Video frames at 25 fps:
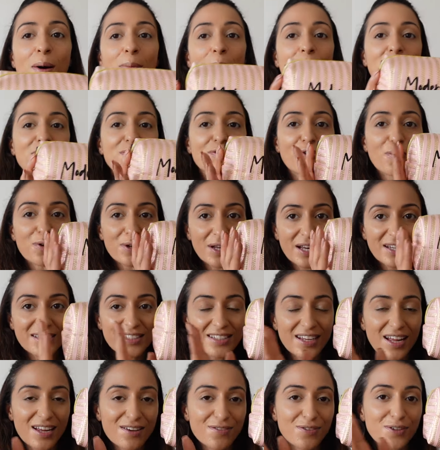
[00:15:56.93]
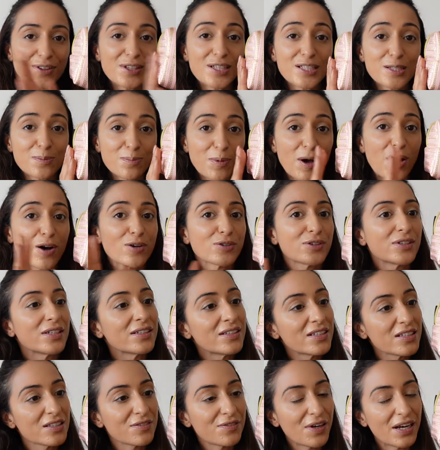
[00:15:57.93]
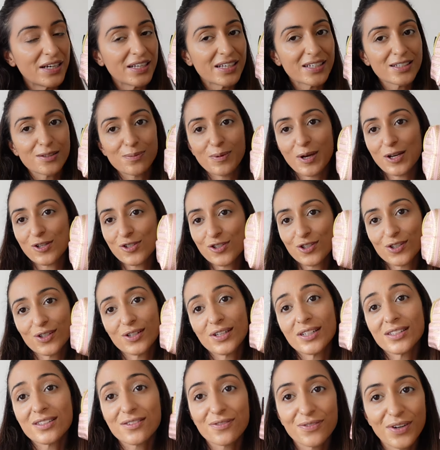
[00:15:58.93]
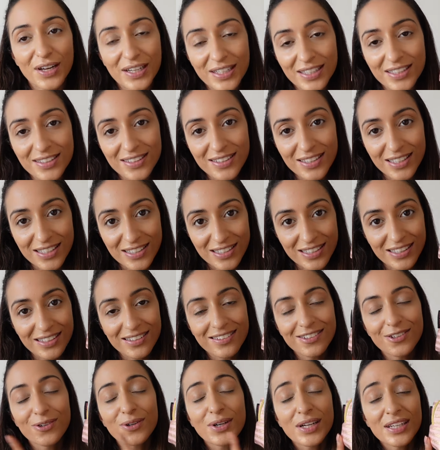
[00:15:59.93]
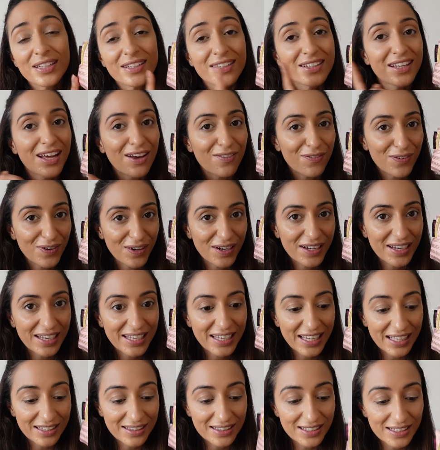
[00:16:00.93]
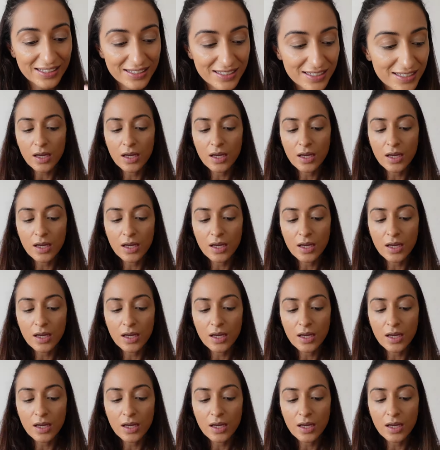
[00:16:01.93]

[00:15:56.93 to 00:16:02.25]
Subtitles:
But $4.99 for this pouch, this is wedding special. It's wedding season. You can definitely get this.